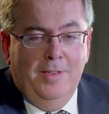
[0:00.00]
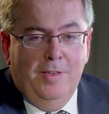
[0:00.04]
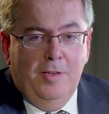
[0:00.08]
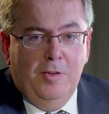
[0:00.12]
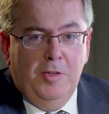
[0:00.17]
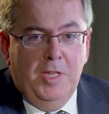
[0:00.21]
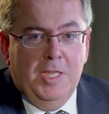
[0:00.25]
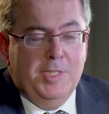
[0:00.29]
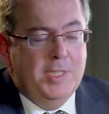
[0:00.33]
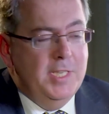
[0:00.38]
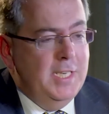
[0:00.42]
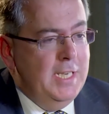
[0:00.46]

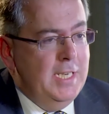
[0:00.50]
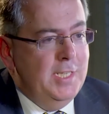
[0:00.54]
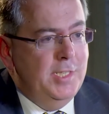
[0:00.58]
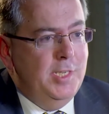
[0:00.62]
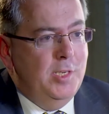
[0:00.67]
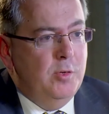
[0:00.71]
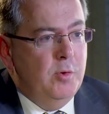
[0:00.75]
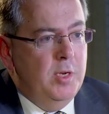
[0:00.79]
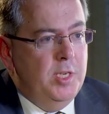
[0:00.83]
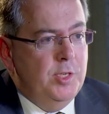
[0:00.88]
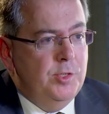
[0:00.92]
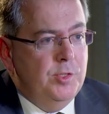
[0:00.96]
Oh, that's an
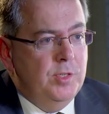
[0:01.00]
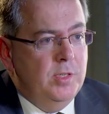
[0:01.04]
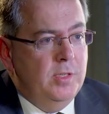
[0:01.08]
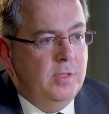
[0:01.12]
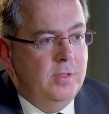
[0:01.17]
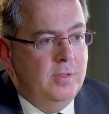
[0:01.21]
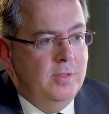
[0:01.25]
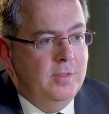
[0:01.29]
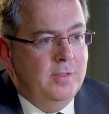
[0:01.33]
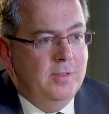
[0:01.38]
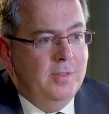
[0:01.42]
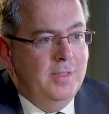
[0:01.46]
easy question.
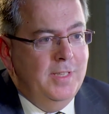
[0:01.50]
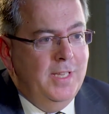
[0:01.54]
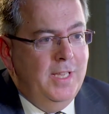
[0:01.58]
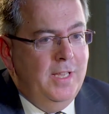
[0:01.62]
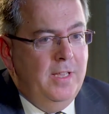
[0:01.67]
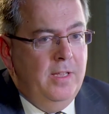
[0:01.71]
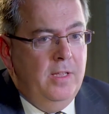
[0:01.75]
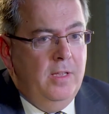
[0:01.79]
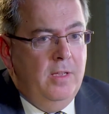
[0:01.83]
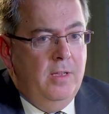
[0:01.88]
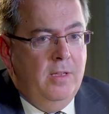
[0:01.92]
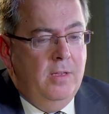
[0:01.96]

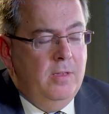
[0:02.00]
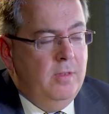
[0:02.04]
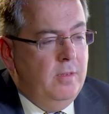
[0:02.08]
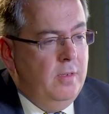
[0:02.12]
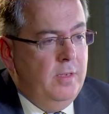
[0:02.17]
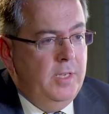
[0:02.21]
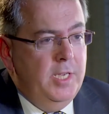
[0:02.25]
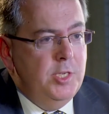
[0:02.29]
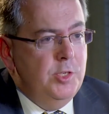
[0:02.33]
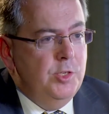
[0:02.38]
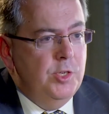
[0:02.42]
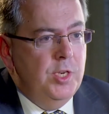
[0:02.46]

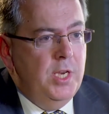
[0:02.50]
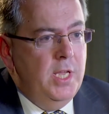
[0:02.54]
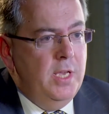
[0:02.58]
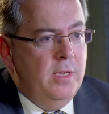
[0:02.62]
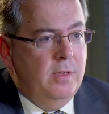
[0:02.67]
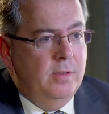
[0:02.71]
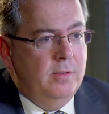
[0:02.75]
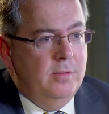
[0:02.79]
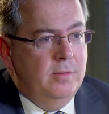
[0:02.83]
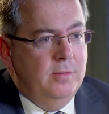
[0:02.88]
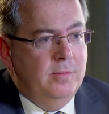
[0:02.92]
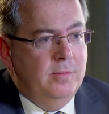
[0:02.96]
engineer.